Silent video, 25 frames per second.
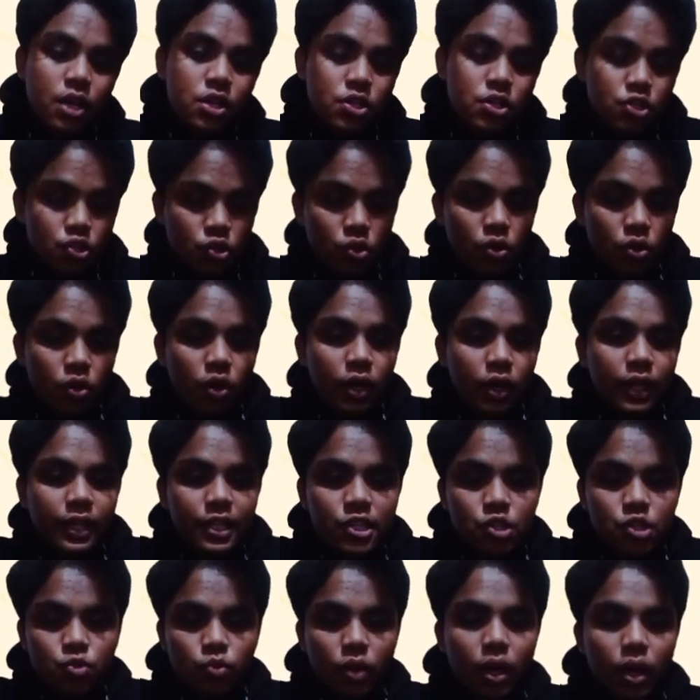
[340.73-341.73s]
So, in
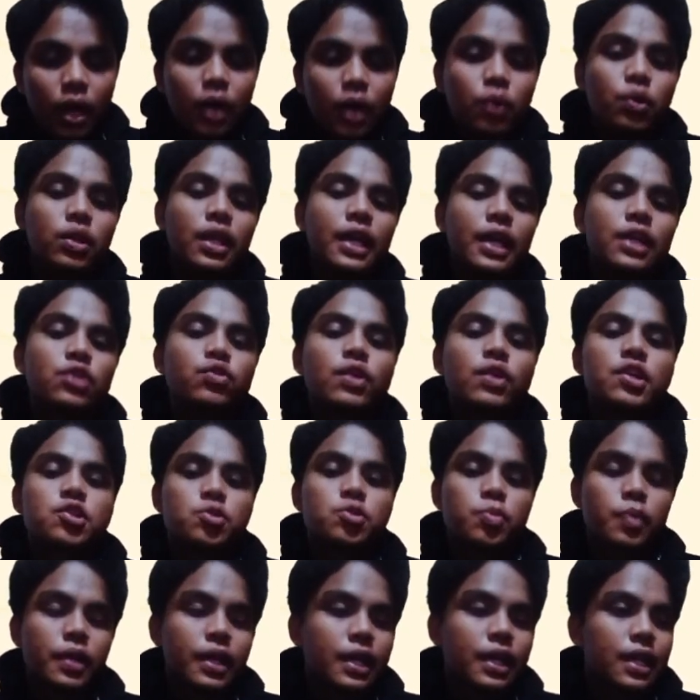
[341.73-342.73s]
this way, I would like to
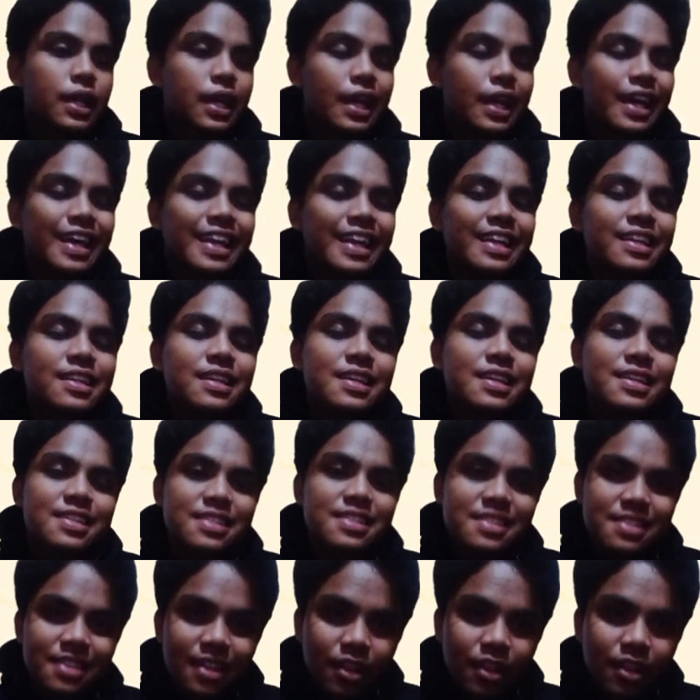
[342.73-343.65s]
explain in the